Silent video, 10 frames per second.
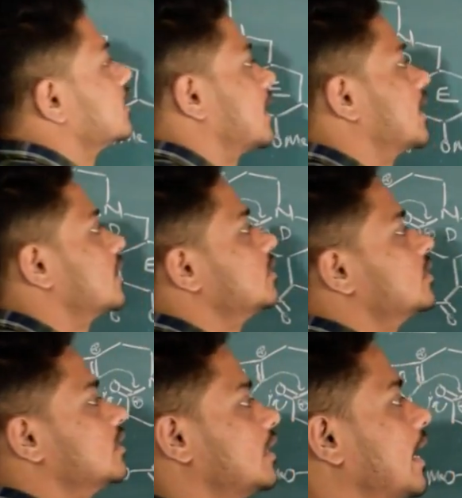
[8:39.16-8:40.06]
right?
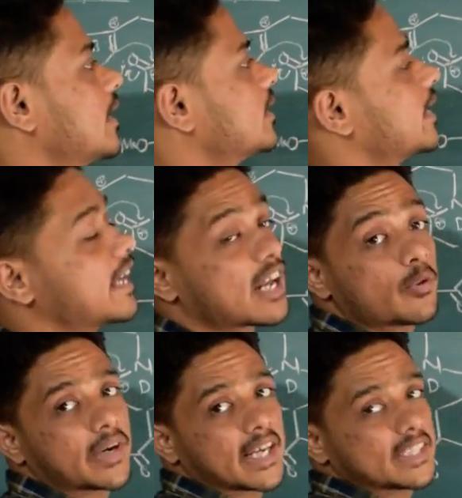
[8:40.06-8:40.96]
And
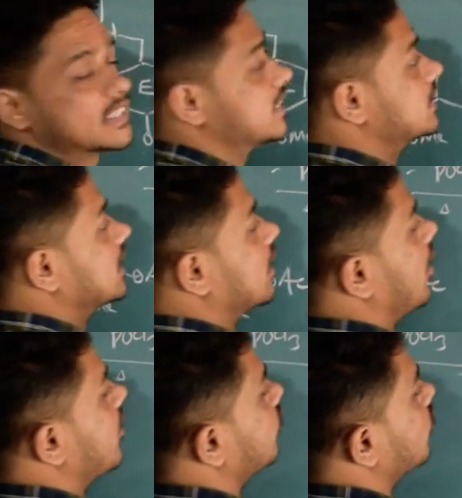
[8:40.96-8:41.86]
rearomatization is the
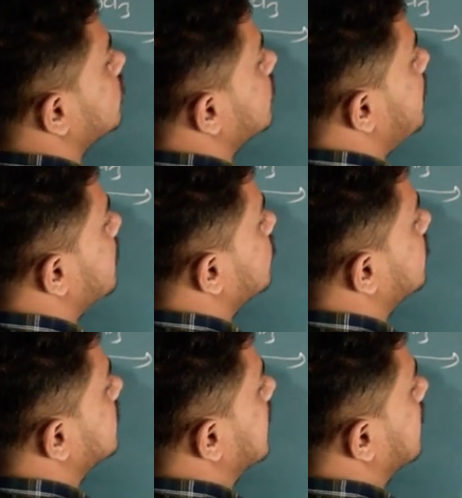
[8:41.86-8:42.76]
drawing force. So
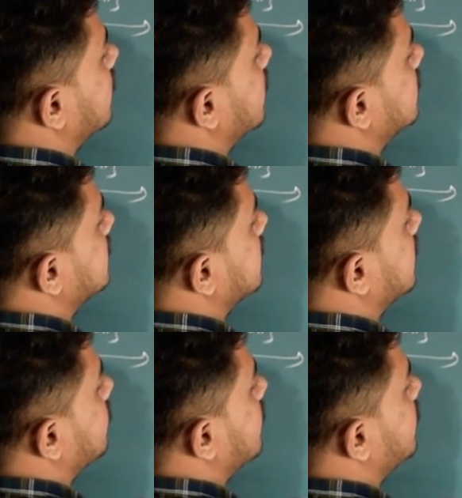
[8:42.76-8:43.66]
this electron density,
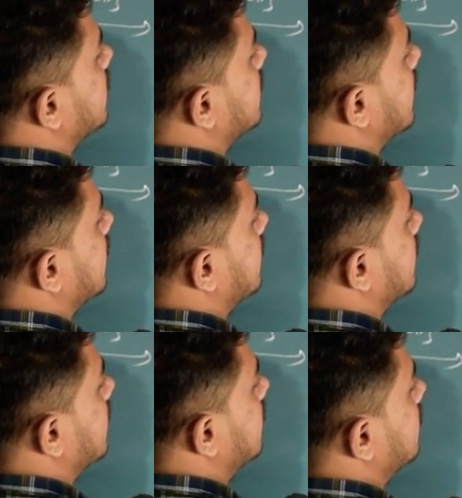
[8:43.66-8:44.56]
it will be taken
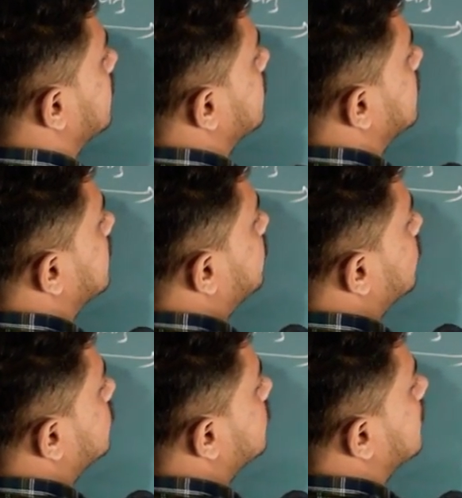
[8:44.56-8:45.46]
here, this
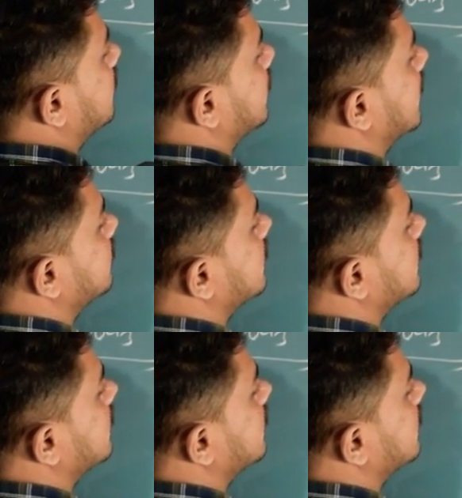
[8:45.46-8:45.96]
positive charge becomes